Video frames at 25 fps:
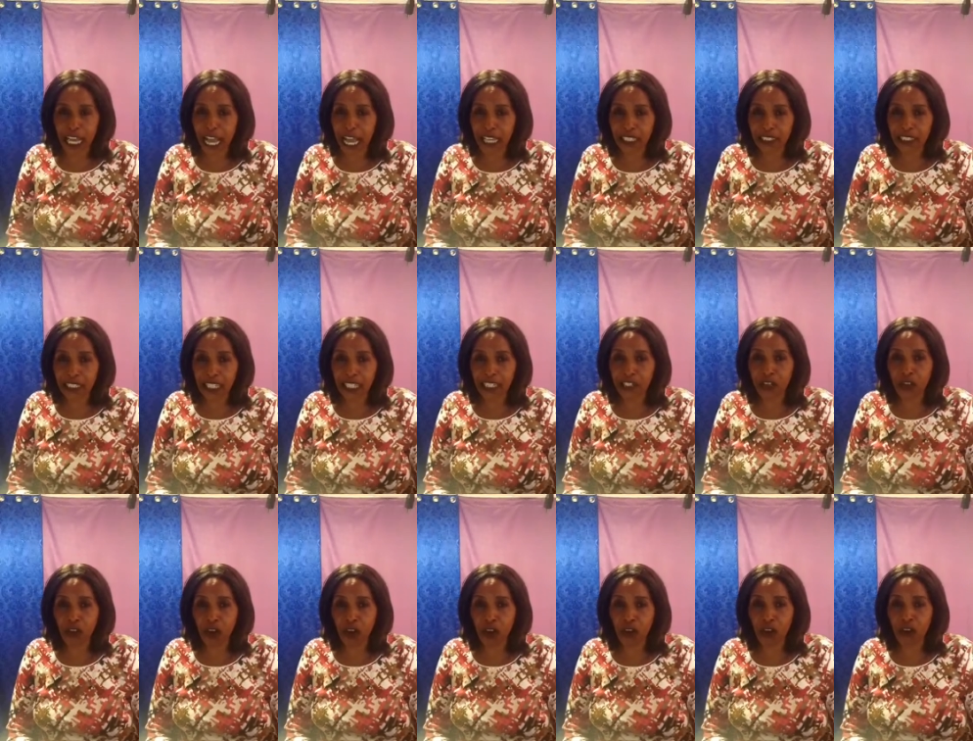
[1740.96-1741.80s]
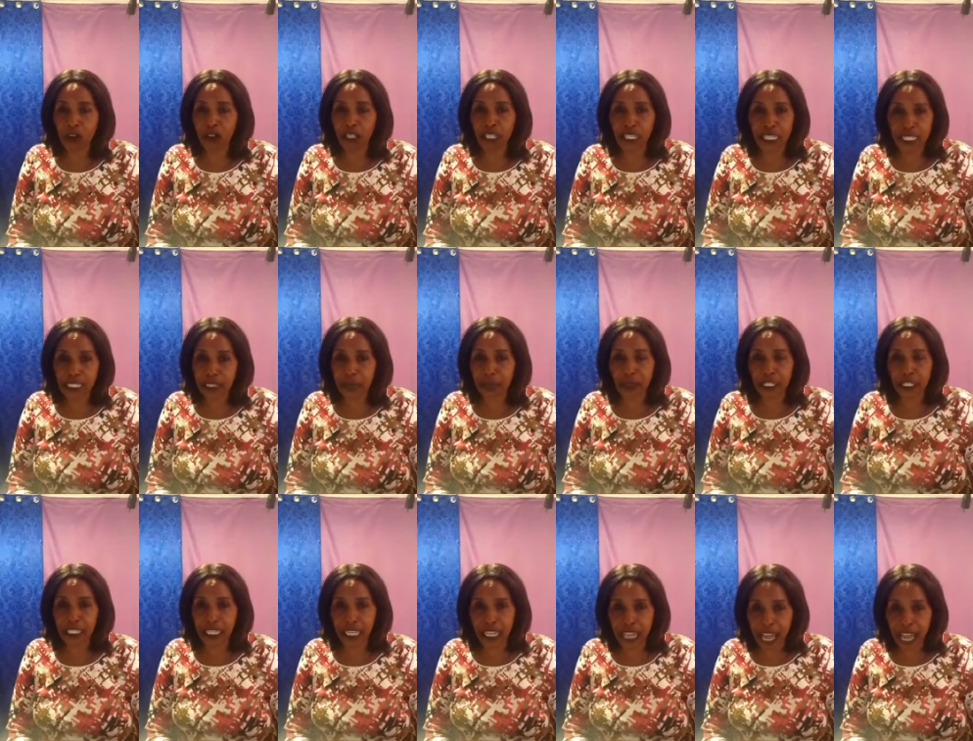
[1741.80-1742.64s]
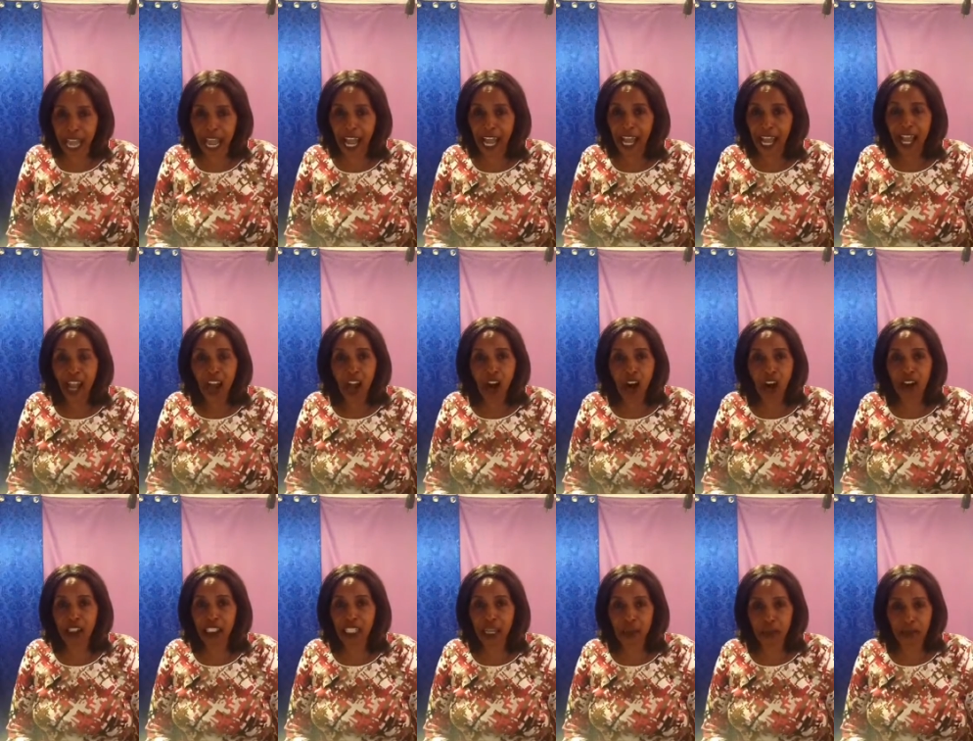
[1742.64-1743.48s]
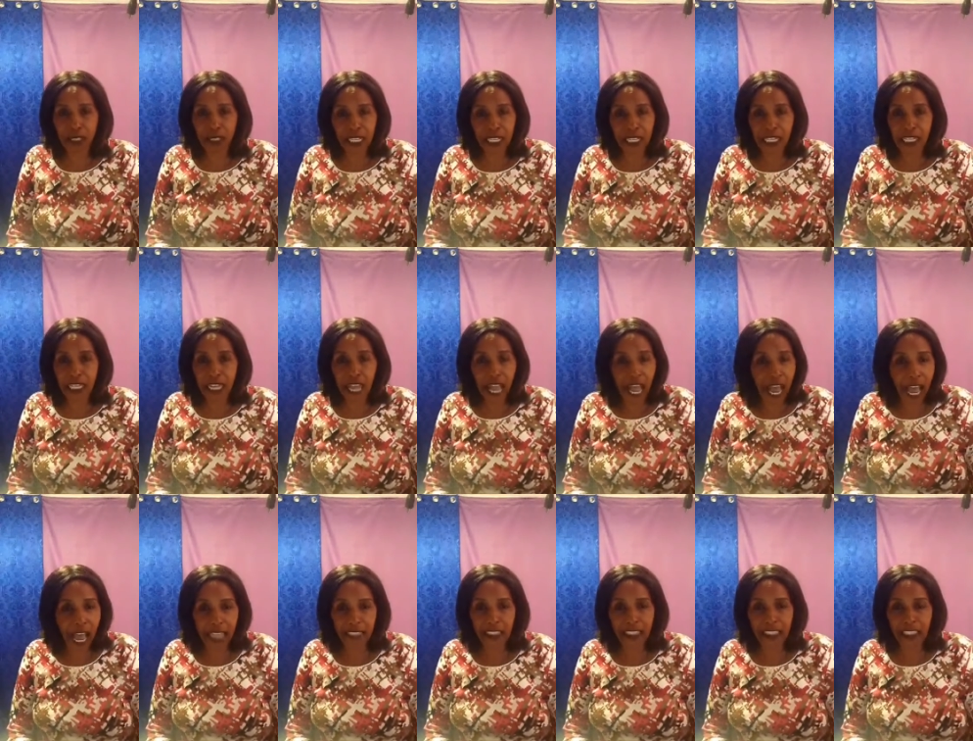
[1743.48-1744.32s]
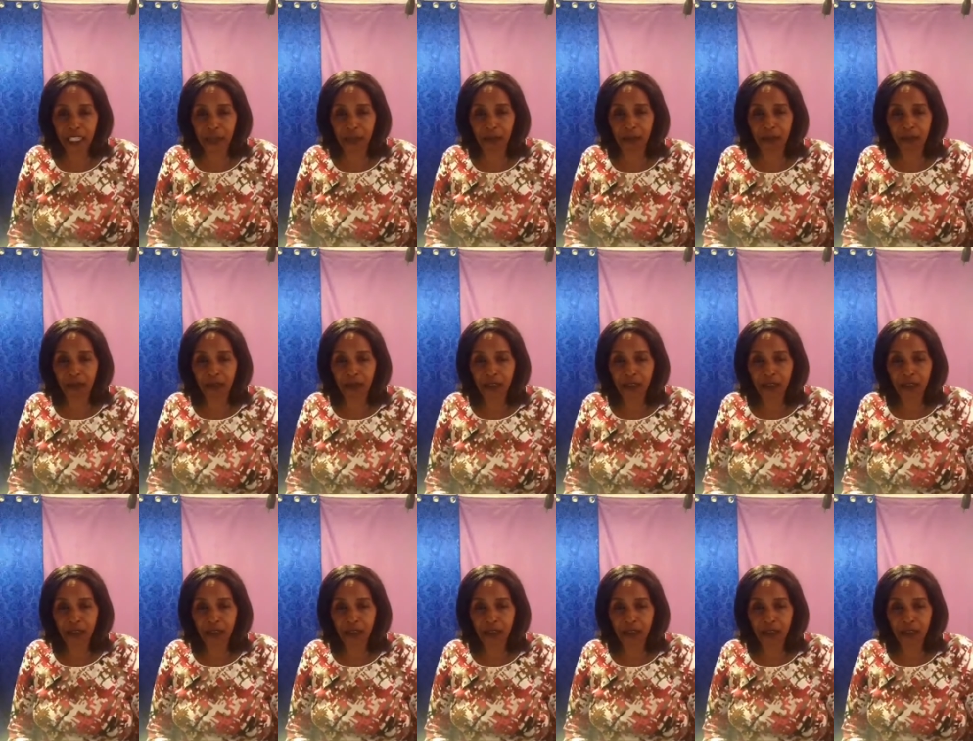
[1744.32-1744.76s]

accident or hit by the car or something hurt them.